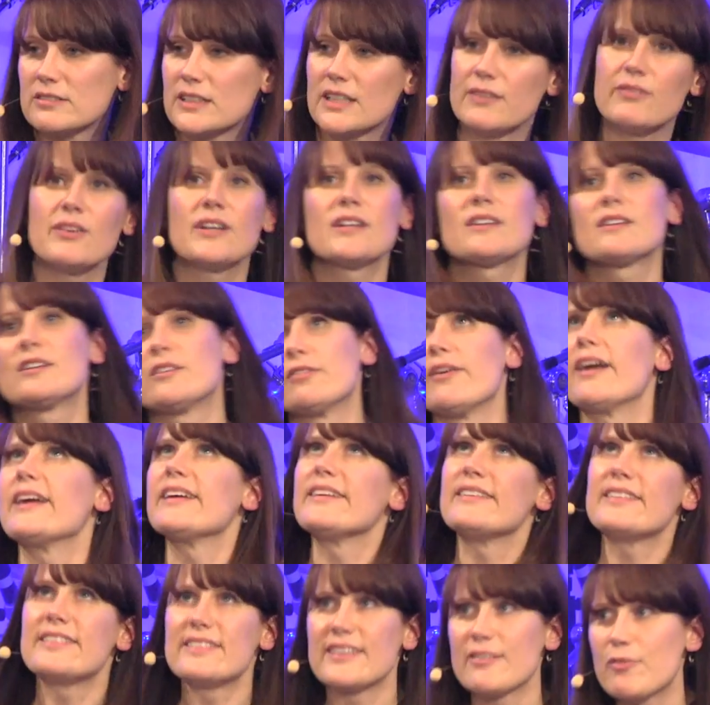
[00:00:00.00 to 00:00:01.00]
give it
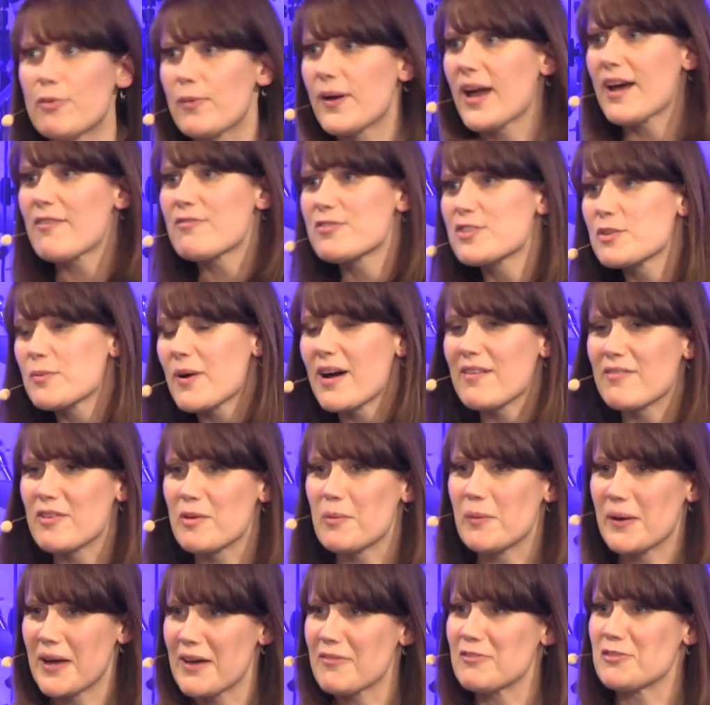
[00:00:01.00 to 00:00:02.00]
grace. If we have to have it,
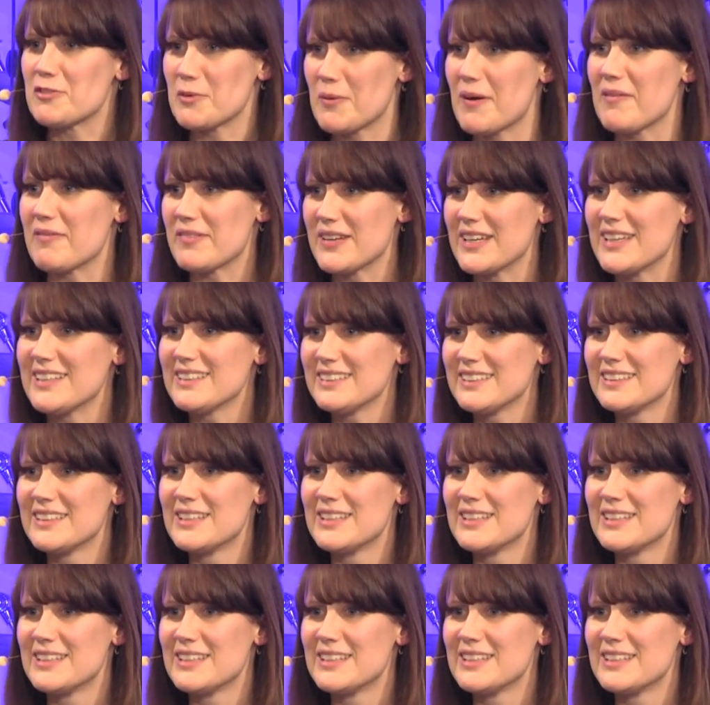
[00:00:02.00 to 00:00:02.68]
we have to have it.